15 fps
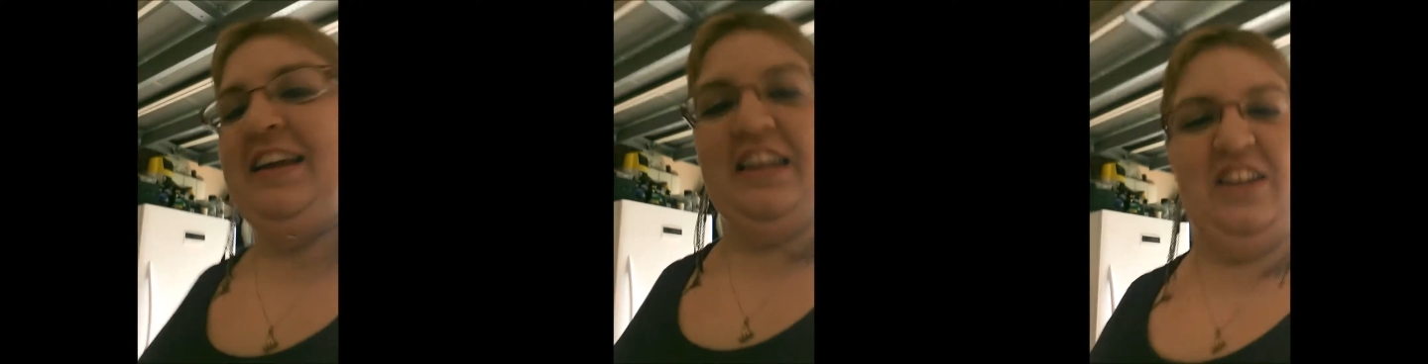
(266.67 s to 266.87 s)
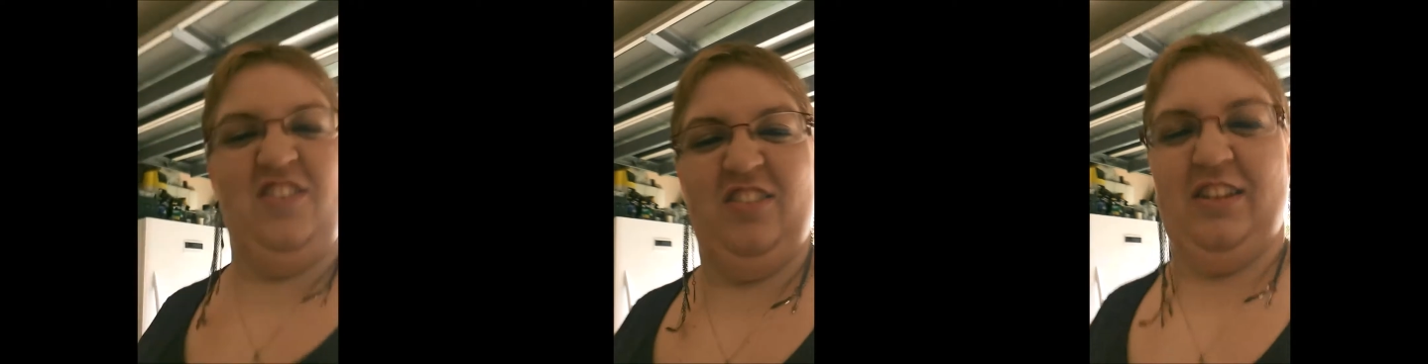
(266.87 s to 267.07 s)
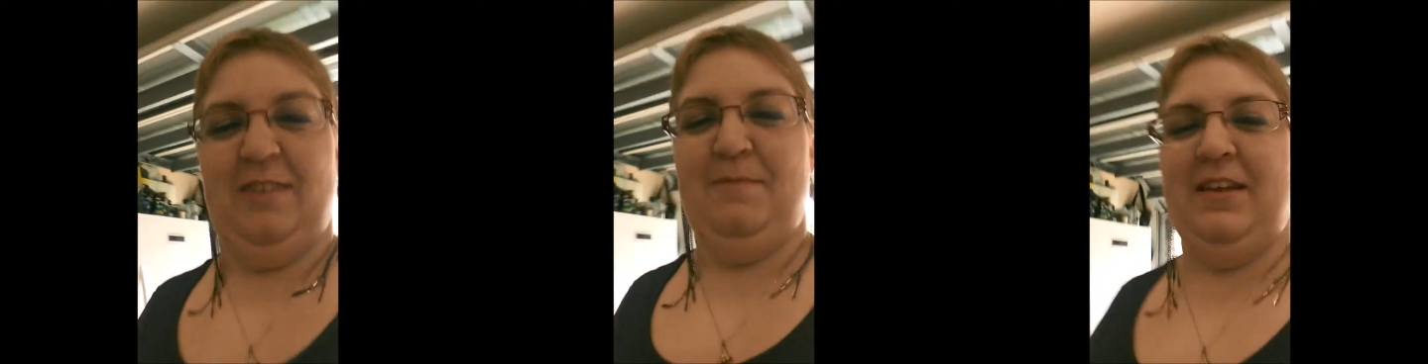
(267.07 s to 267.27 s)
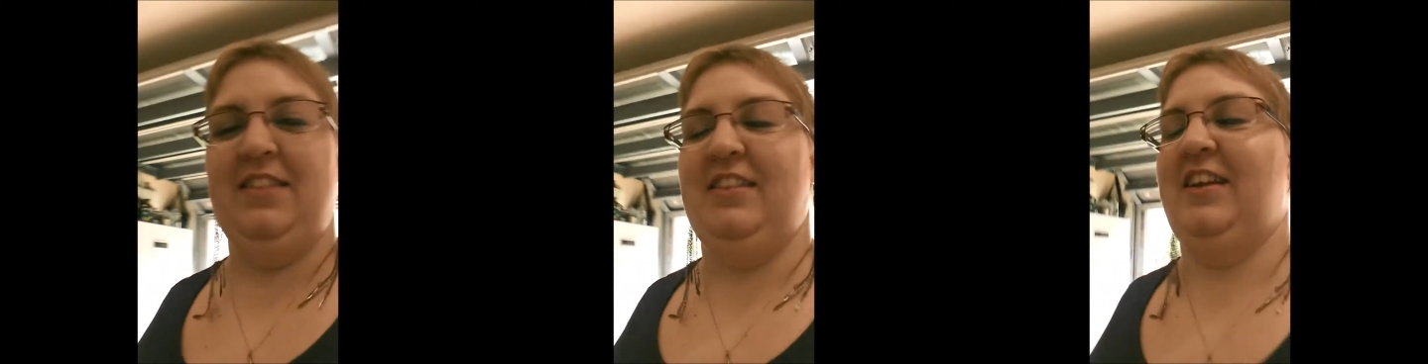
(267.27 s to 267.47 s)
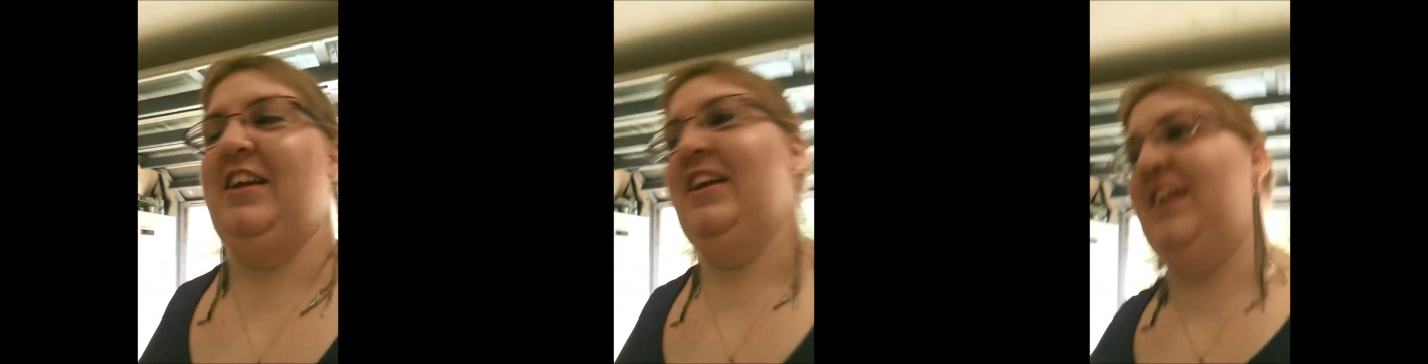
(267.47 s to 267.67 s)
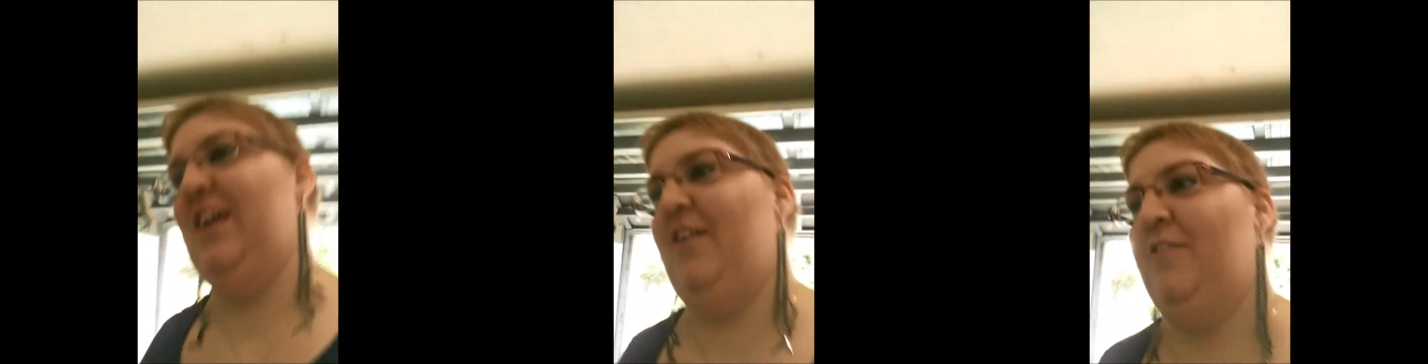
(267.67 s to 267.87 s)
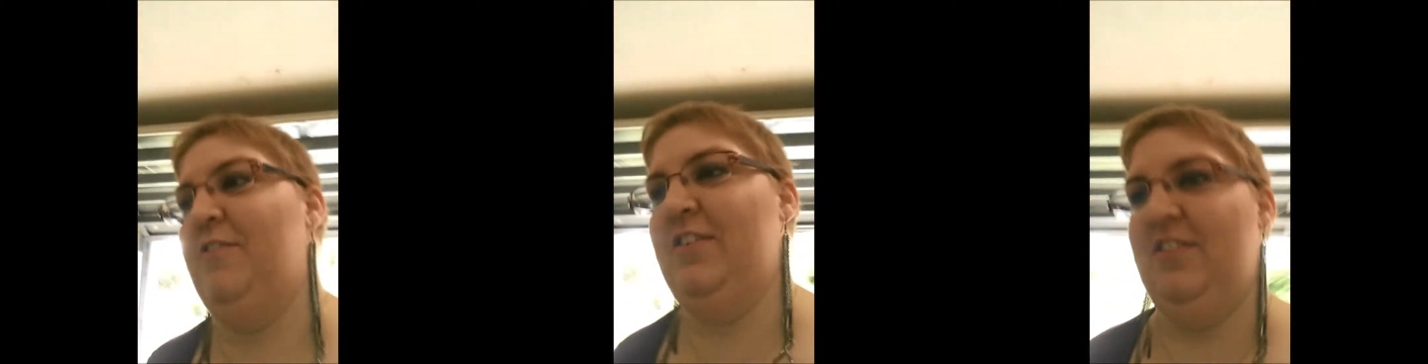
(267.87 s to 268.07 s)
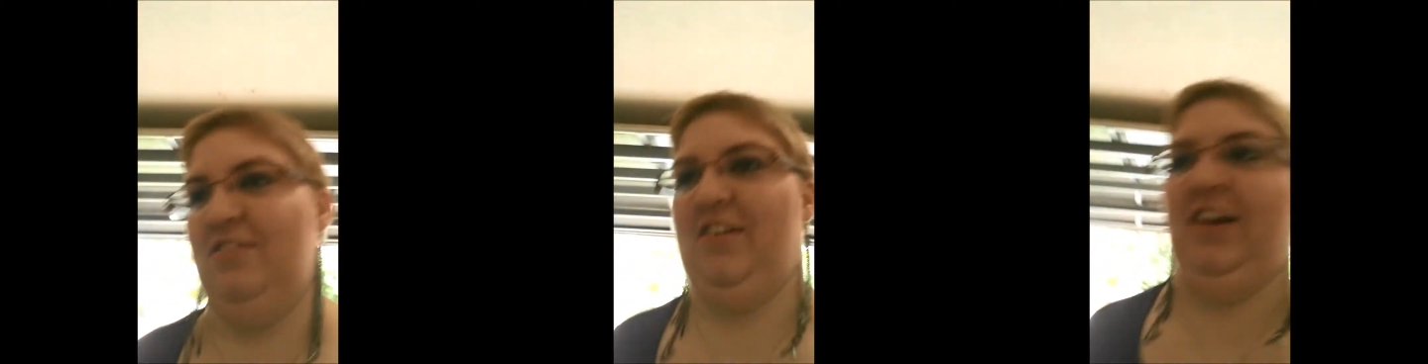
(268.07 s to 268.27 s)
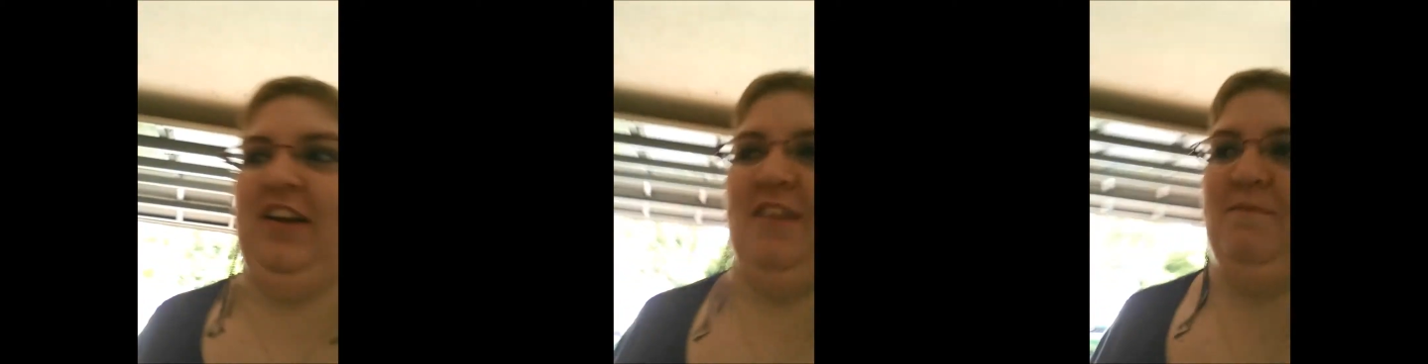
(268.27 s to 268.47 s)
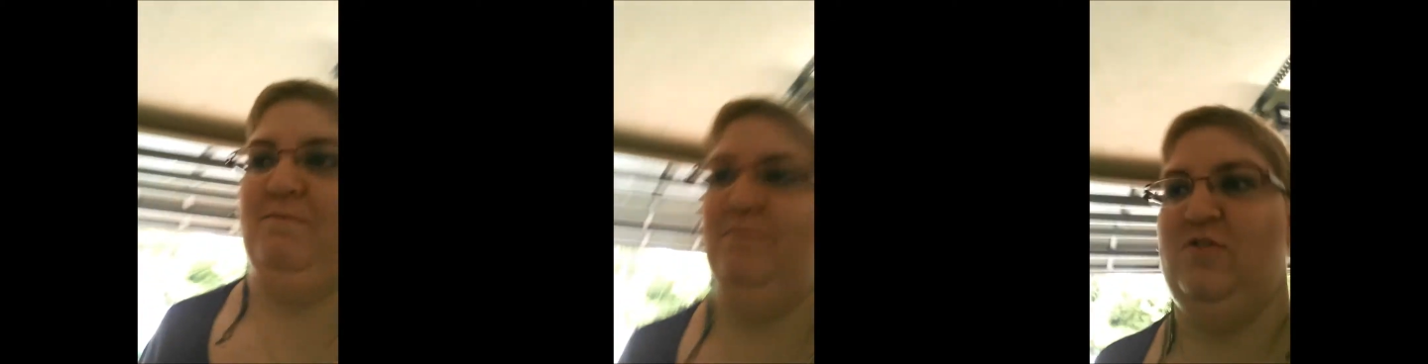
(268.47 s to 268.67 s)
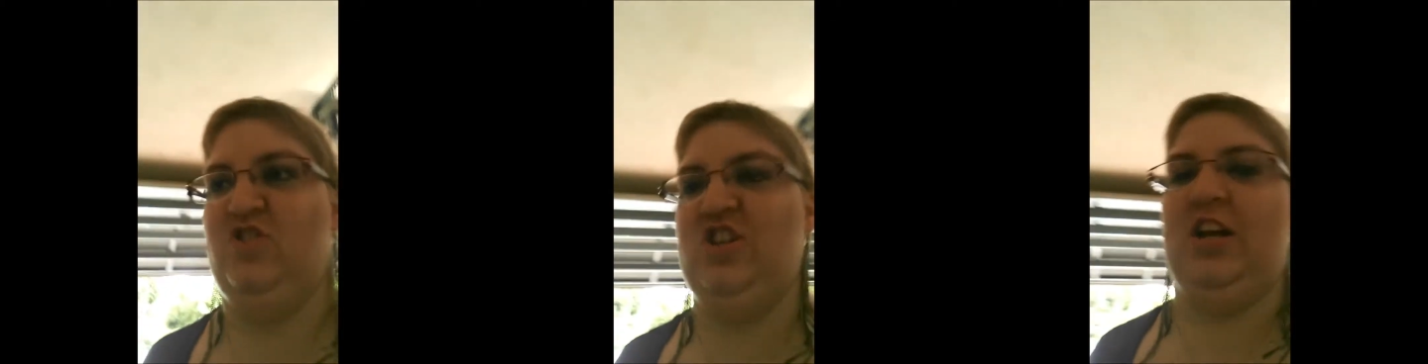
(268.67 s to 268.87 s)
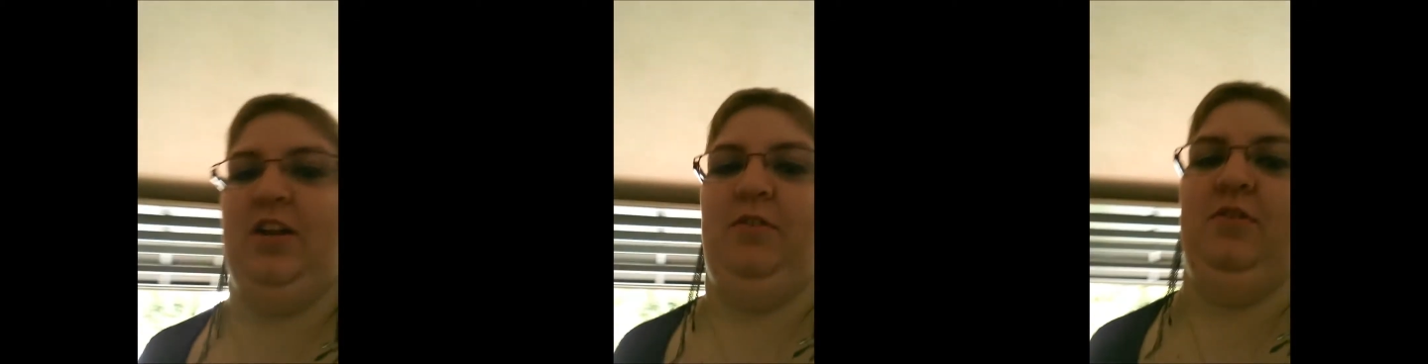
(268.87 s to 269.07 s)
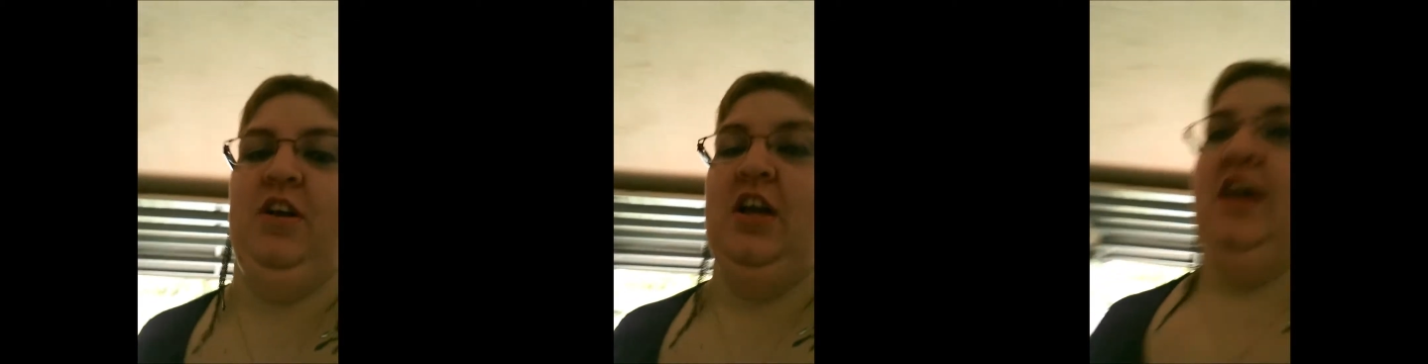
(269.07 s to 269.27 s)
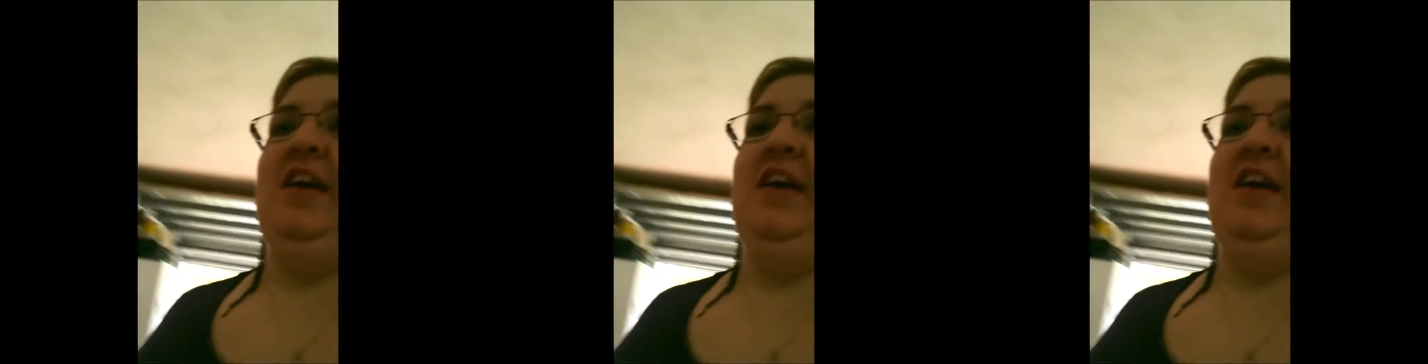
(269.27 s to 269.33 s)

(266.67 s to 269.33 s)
Can you see me? There you go. Sorry, shadow.